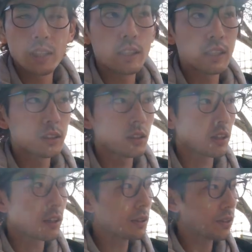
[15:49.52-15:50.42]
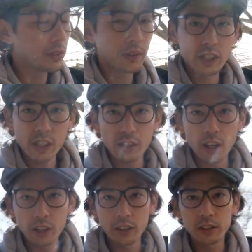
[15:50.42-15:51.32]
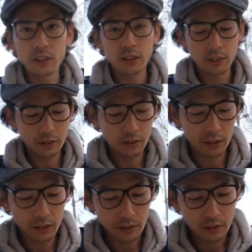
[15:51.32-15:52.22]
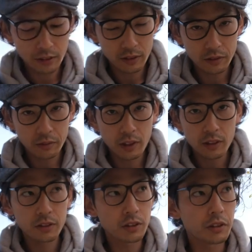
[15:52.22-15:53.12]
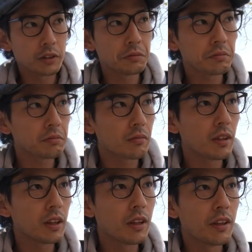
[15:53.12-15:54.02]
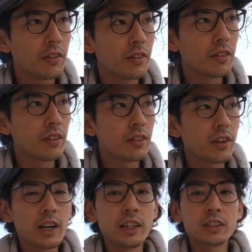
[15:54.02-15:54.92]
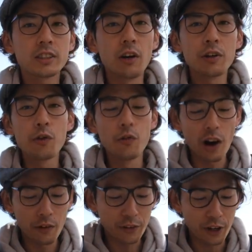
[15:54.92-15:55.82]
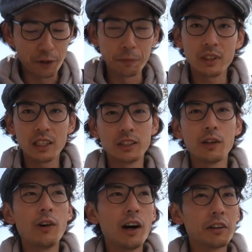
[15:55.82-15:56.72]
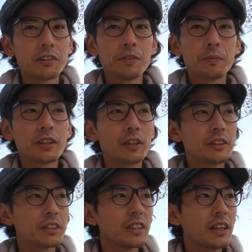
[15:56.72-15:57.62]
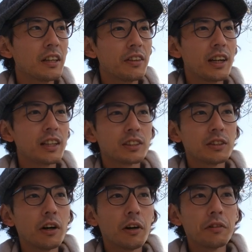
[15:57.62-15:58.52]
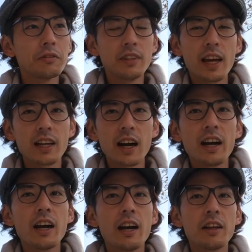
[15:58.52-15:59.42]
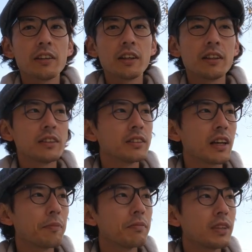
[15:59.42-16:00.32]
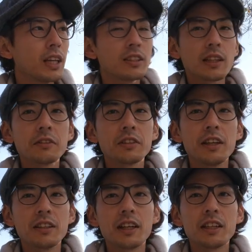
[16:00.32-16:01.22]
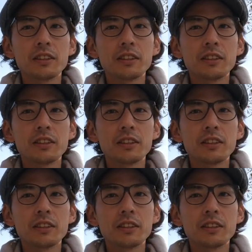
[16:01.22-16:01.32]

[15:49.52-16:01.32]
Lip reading: It's gonna be $15. So there is only one film in the world because there is no NEGA and some digital data.